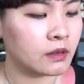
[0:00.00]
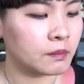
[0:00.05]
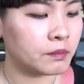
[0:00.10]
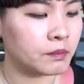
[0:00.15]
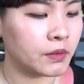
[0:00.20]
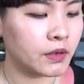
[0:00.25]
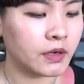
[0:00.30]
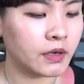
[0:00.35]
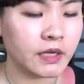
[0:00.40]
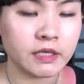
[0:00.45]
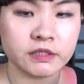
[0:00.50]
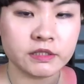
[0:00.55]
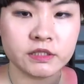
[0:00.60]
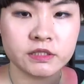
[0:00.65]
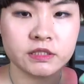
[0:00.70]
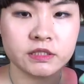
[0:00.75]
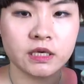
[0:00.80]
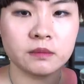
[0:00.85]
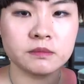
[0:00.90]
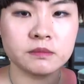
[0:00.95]
But it
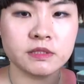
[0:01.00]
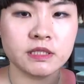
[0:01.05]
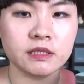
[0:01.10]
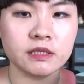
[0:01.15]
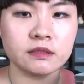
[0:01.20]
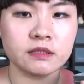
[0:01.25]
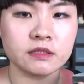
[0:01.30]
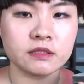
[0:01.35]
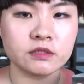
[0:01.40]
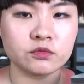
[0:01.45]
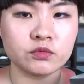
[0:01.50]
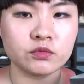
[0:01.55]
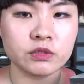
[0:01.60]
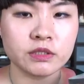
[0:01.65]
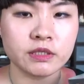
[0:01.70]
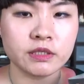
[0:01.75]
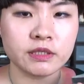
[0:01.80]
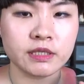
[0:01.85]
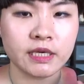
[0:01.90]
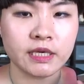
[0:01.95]
just comes in this
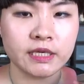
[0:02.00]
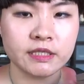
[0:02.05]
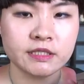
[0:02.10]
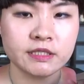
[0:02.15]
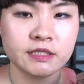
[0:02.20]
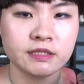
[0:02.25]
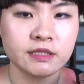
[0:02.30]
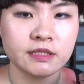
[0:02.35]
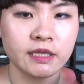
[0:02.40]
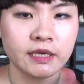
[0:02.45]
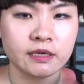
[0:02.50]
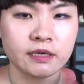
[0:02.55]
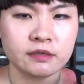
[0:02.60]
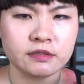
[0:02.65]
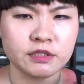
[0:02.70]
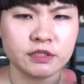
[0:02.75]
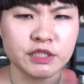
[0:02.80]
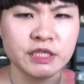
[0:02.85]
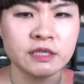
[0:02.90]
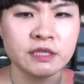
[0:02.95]
really nice, like a
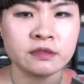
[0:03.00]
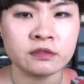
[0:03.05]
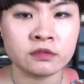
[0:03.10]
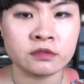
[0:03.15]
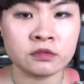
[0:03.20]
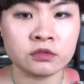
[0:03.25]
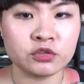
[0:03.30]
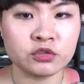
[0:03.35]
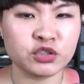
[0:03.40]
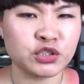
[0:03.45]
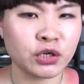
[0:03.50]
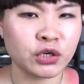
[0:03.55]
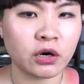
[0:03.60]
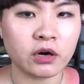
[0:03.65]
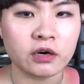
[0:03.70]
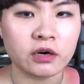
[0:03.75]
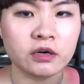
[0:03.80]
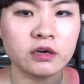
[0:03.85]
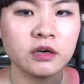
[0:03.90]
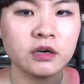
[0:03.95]
tin
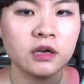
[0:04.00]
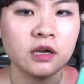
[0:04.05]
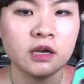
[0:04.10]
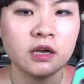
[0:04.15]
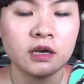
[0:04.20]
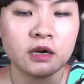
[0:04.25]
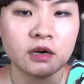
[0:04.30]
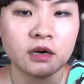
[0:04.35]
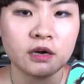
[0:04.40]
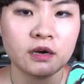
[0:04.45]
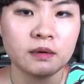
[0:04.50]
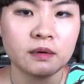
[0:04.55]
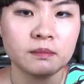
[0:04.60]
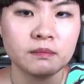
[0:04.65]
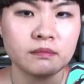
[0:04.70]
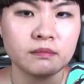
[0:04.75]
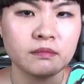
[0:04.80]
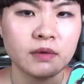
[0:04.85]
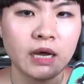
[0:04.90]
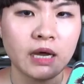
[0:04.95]
jar.
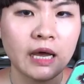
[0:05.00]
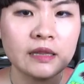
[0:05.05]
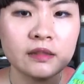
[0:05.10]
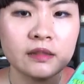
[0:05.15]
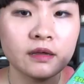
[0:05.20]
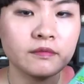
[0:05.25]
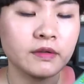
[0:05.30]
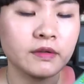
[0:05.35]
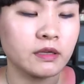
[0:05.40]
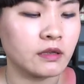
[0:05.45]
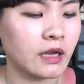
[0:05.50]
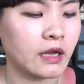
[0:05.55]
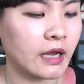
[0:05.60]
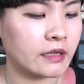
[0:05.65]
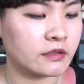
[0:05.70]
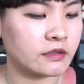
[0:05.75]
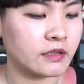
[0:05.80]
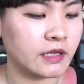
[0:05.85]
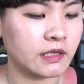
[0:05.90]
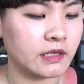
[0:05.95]
Um, I love it.
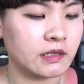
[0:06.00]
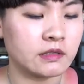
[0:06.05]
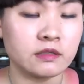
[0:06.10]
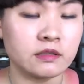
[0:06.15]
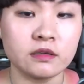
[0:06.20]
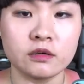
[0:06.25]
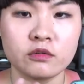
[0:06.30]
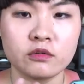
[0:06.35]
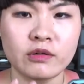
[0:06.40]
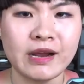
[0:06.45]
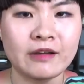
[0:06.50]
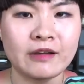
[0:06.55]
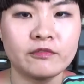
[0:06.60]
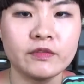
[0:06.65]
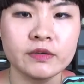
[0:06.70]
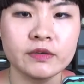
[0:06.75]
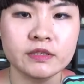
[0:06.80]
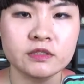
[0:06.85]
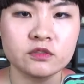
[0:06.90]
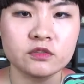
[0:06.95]
I think the
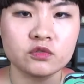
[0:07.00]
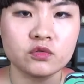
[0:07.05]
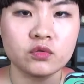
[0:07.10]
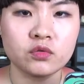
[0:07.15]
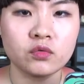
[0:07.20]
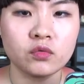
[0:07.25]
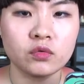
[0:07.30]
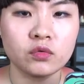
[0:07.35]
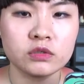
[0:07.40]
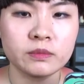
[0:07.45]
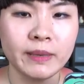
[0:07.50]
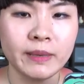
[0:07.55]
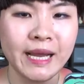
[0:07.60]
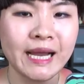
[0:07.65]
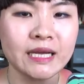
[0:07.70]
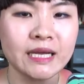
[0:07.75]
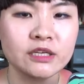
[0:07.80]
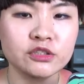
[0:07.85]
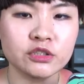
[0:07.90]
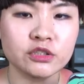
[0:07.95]
graphics is cool. The
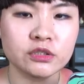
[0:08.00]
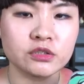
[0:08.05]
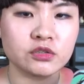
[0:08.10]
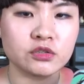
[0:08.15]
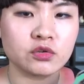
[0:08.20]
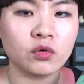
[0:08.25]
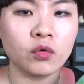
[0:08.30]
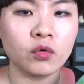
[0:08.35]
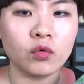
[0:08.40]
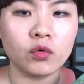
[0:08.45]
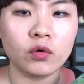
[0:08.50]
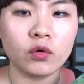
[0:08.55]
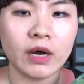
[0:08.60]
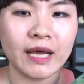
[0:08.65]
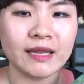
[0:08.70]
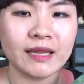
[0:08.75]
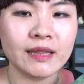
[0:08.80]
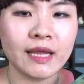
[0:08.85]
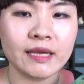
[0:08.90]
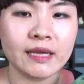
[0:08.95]
packaging is cool.
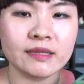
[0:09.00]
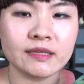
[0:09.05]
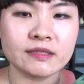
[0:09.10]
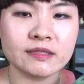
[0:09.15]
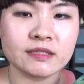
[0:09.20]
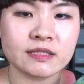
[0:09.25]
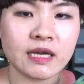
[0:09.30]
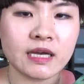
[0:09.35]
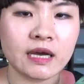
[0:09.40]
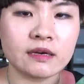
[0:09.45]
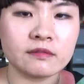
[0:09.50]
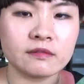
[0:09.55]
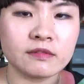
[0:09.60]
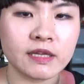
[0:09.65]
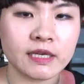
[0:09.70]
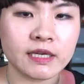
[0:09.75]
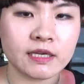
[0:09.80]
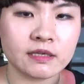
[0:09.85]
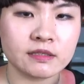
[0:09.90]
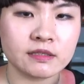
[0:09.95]
I like this kind of
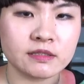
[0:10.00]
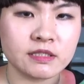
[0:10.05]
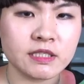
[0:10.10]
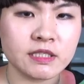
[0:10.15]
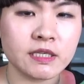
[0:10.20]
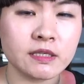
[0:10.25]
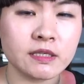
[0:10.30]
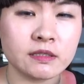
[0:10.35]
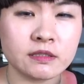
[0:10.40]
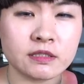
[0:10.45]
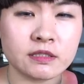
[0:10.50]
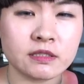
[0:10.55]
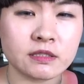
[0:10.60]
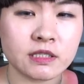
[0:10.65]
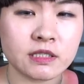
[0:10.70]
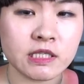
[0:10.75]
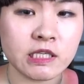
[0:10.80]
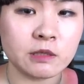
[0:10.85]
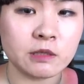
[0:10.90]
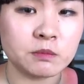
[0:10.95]
like a tin
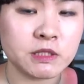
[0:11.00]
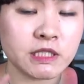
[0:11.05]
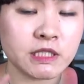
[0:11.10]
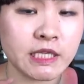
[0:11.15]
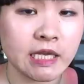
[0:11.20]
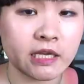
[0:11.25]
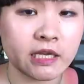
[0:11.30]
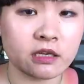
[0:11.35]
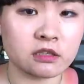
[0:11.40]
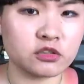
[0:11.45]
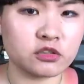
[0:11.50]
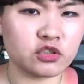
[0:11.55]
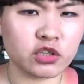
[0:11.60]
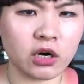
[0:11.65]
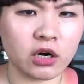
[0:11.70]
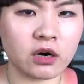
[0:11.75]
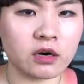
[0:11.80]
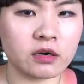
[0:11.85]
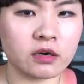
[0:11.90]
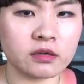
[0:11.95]
keepsake
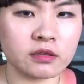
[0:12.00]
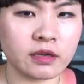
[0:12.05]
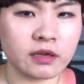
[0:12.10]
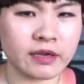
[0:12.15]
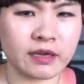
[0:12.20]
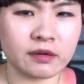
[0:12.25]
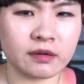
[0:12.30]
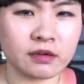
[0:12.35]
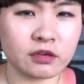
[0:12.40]
jar, like